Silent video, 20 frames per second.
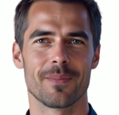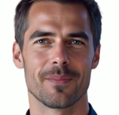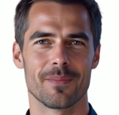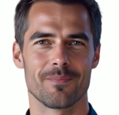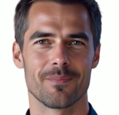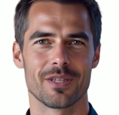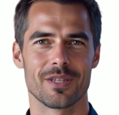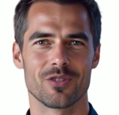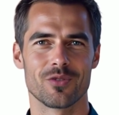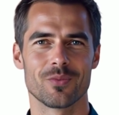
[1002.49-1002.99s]

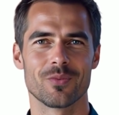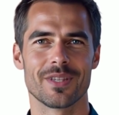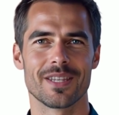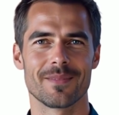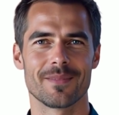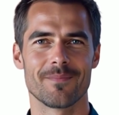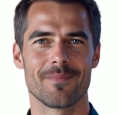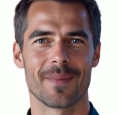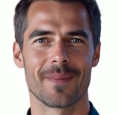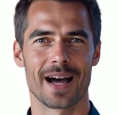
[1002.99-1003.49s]

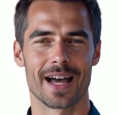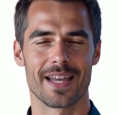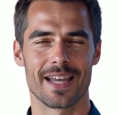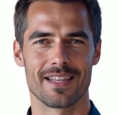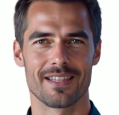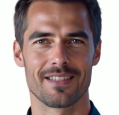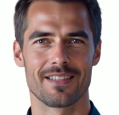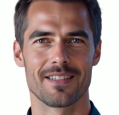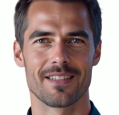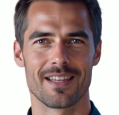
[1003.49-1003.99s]
between
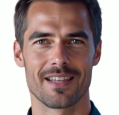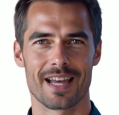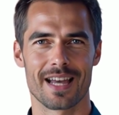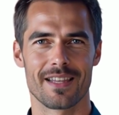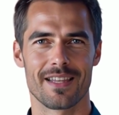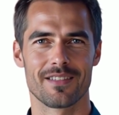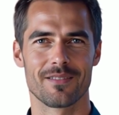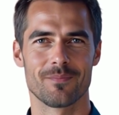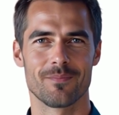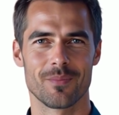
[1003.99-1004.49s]
mind
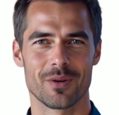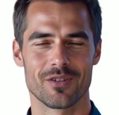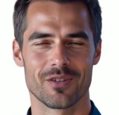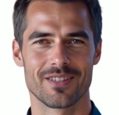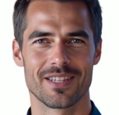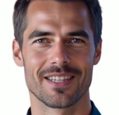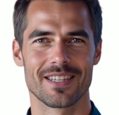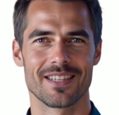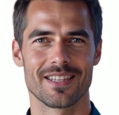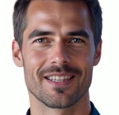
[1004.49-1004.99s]
and
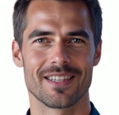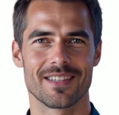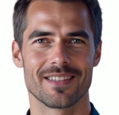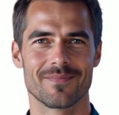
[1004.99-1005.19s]
body.